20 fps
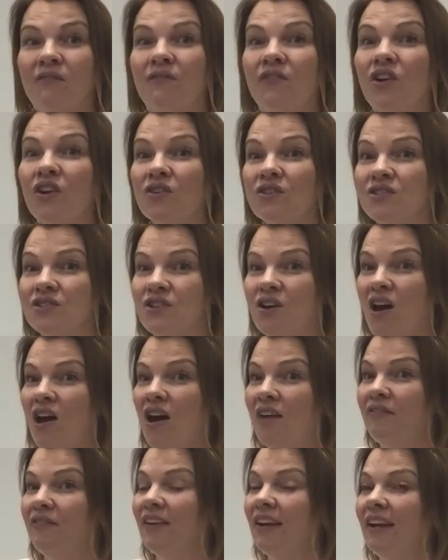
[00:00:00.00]
first
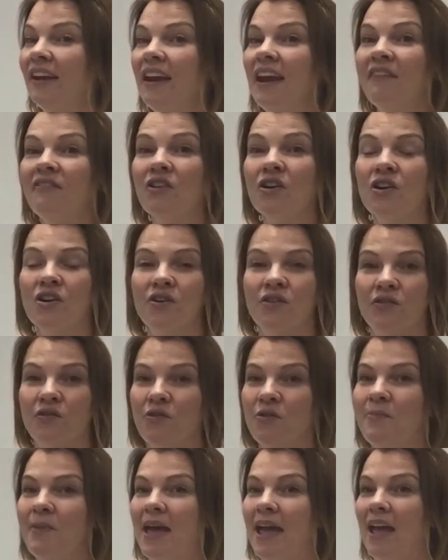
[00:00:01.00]
off, never go
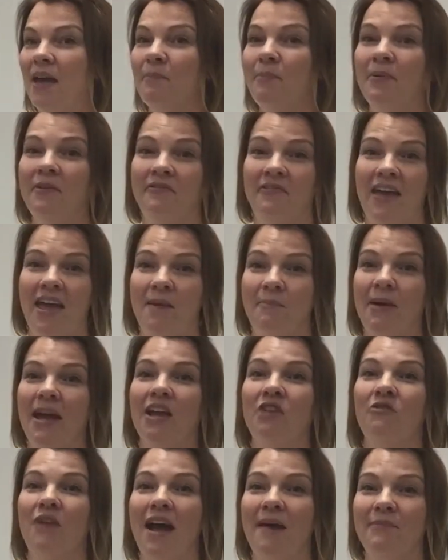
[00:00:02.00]
through a buffet by
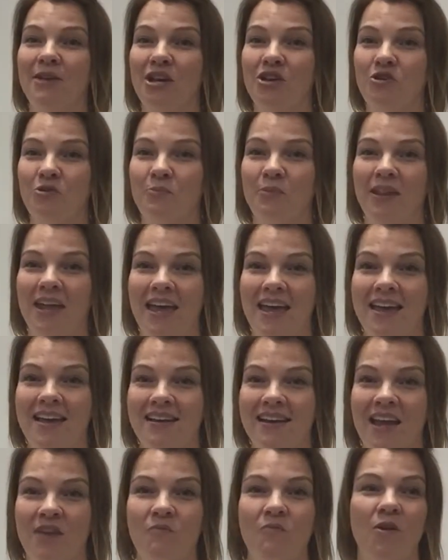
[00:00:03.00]
grabbing your plate
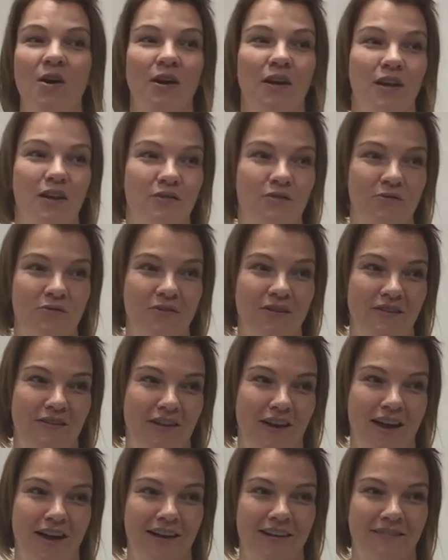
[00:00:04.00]
and walking through the
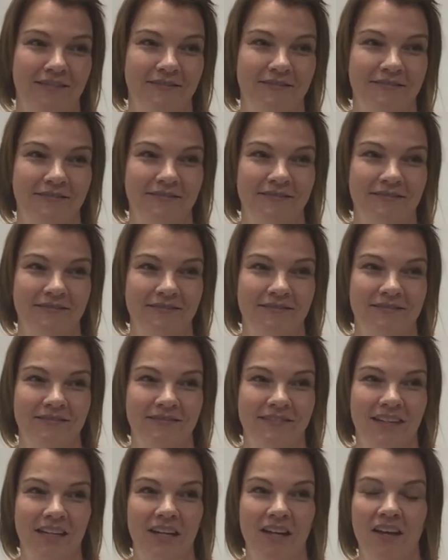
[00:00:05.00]
line.
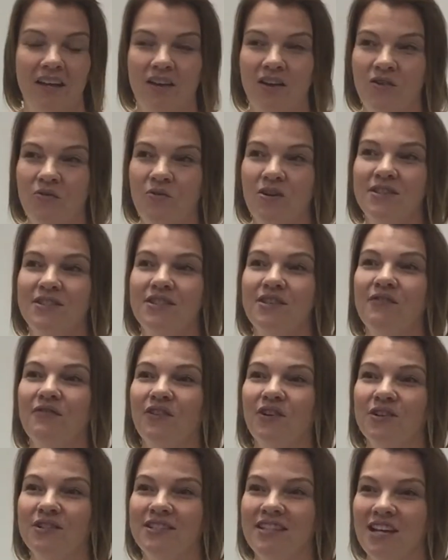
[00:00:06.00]
What's the
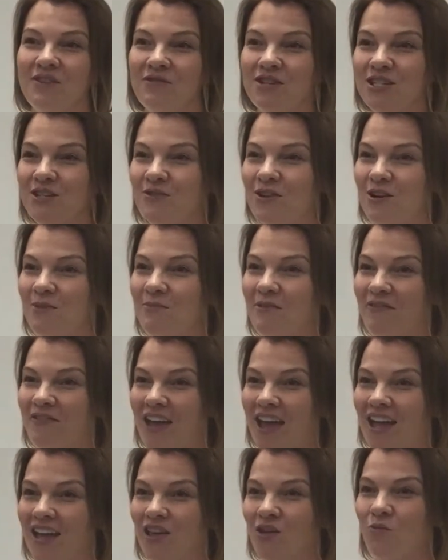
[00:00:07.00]
first thing we do in a
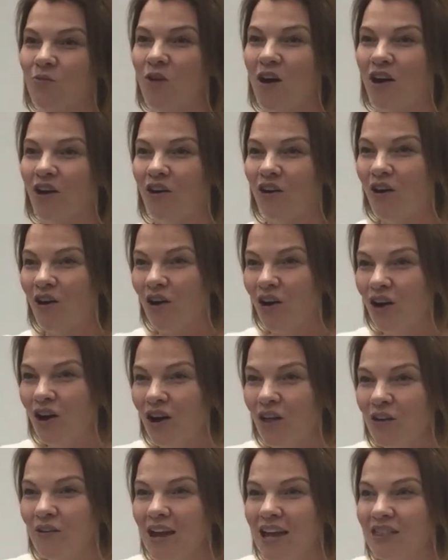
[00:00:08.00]
buffet? You walk all
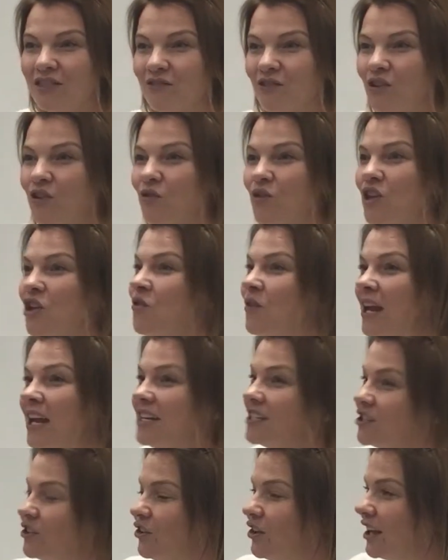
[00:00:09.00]
the way through. You
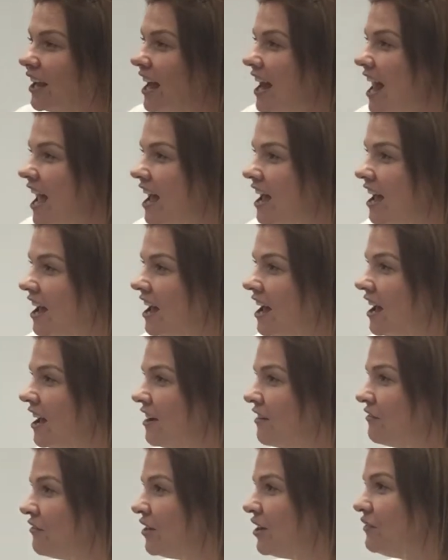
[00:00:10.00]
need to look at
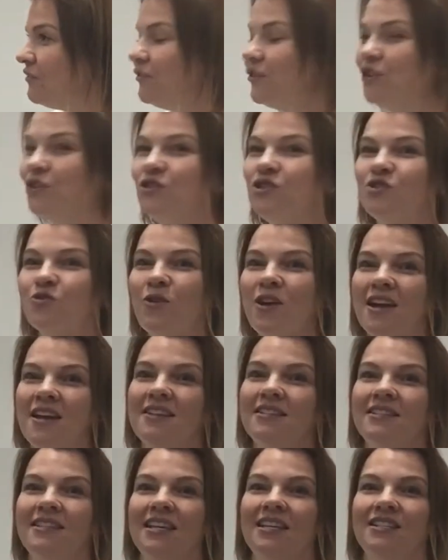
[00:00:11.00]
every food
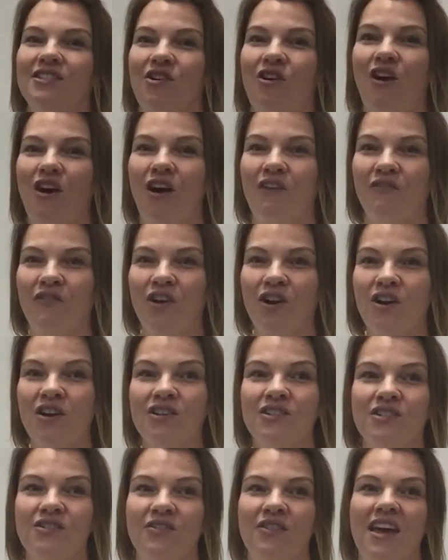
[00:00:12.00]
choice that's offered
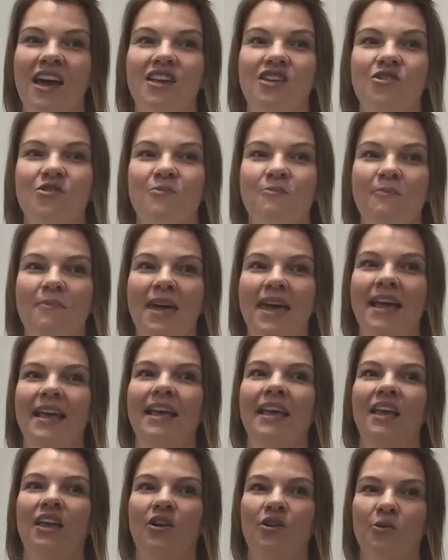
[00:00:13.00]
so that you're
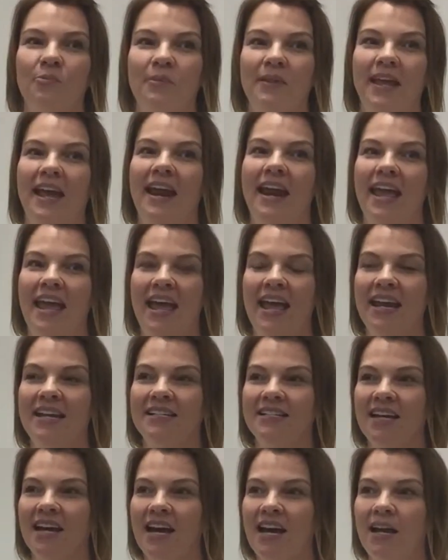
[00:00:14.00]
making your plan ahead
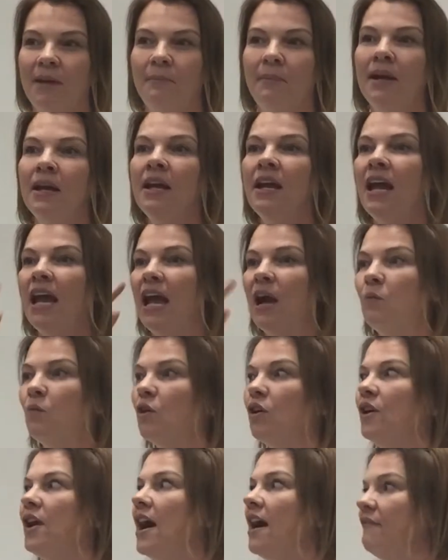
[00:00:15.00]
of time and
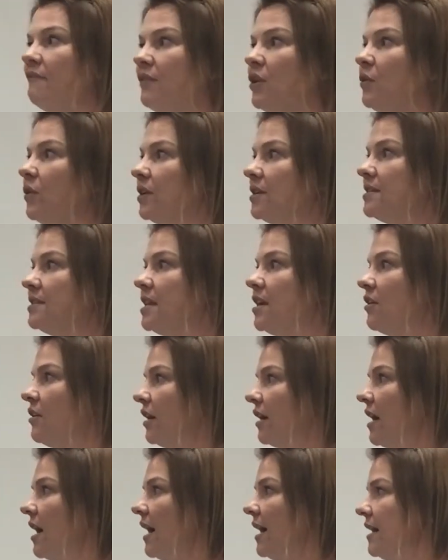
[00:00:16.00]
we're not focusing
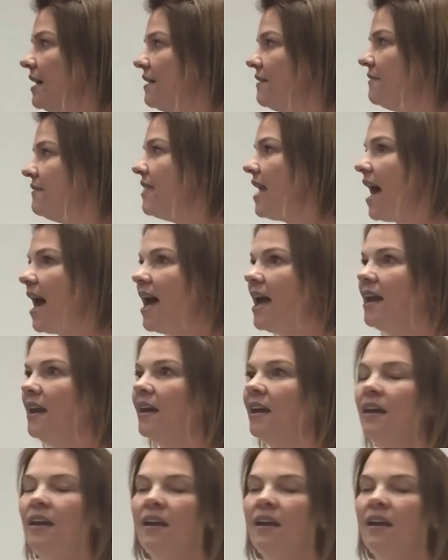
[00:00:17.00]
on kind of that,